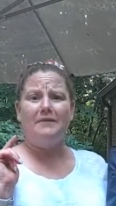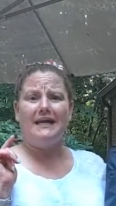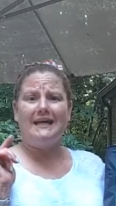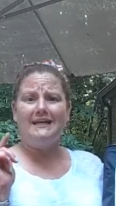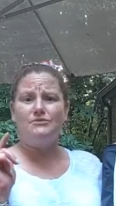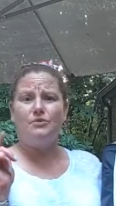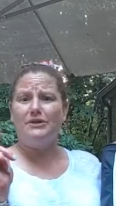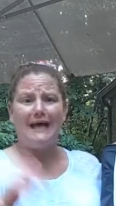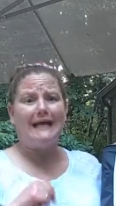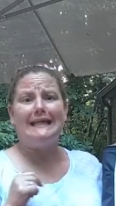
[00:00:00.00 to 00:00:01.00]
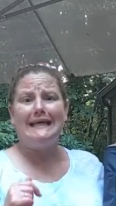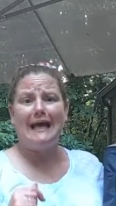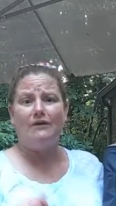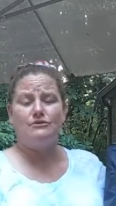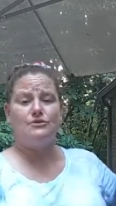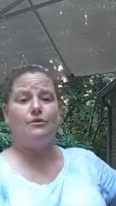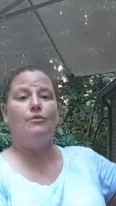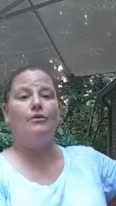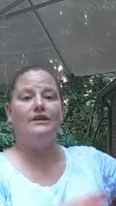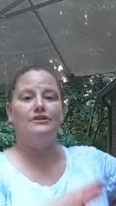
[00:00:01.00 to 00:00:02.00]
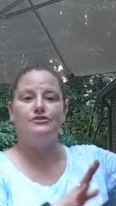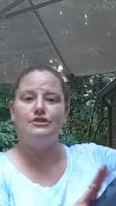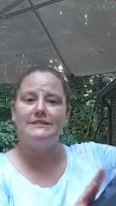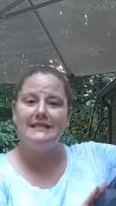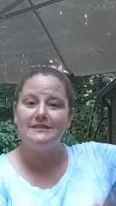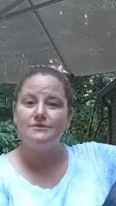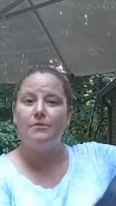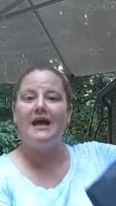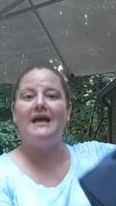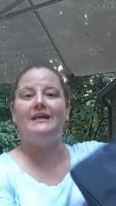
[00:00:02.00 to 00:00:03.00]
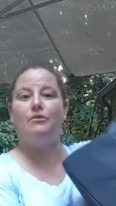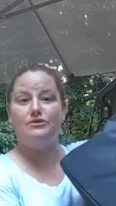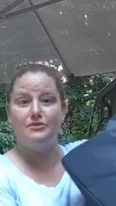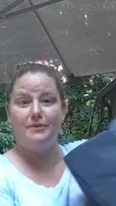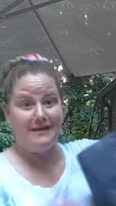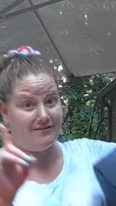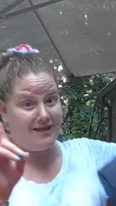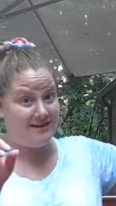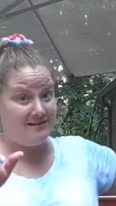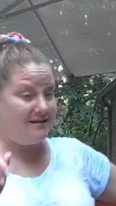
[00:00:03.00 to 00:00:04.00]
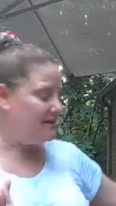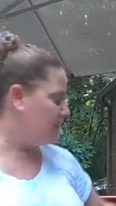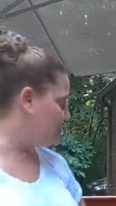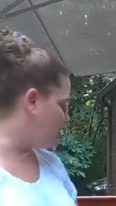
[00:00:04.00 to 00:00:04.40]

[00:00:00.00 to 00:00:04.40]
it will not leak out. So it won't get your seats wet, it won't do any of that. So